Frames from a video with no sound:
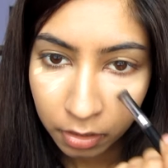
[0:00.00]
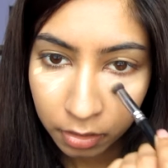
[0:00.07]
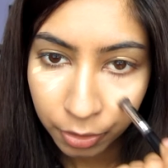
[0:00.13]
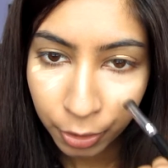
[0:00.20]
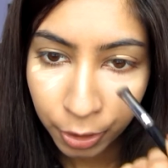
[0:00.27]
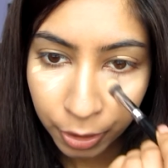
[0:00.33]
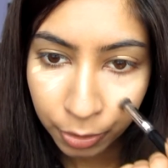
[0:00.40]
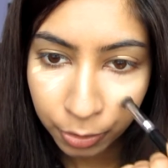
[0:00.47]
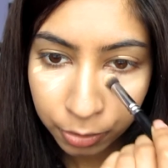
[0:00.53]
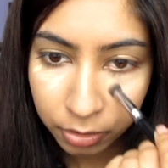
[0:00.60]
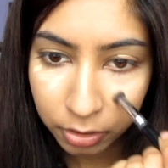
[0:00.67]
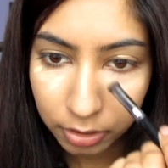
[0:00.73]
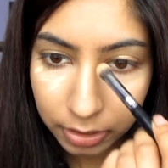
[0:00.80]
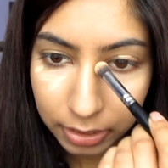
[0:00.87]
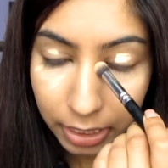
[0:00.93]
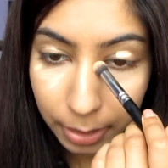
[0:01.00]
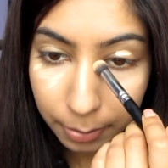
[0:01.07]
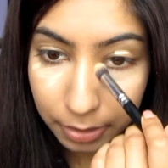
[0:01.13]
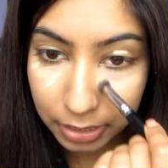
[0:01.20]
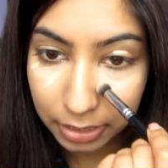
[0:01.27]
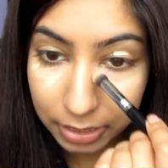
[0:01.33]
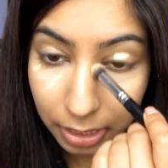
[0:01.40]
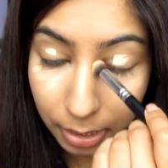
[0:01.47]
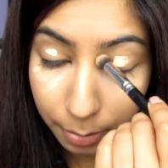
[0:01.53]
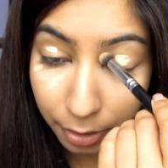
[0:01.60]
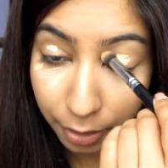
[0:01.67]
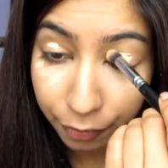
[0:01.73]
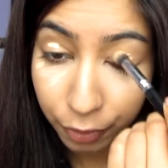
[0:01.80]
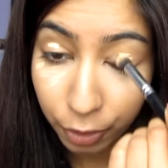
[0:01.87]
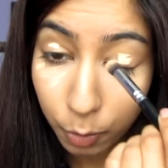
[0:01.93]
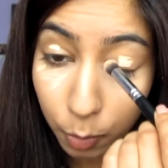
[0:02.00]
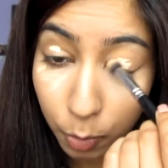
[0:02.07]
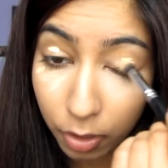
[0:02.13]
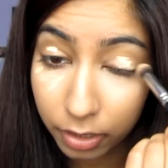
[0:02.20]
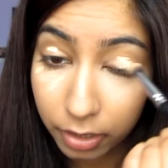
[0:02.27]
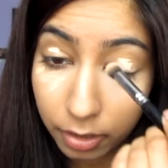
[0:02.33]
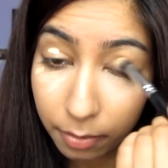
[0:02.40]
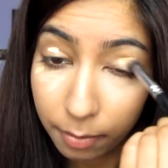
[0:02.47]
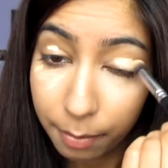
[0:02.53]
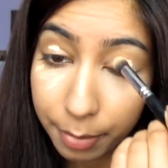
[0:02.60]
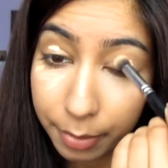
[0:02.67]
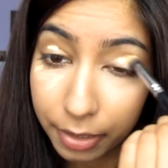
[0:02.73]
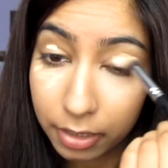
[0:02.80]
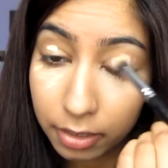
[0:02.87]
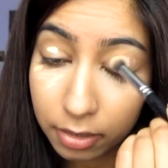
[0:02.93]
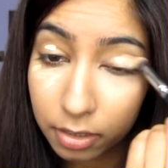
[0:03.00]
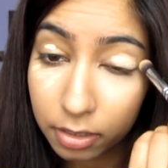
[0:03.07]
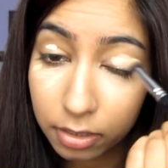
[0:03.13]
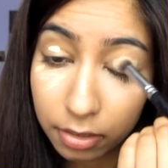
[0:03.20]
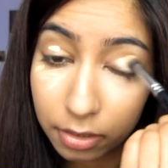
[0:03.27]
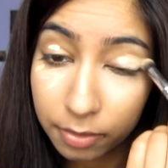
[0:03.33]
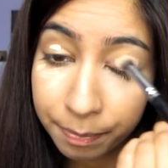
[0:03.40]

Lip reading: You can also skip this step if you want, but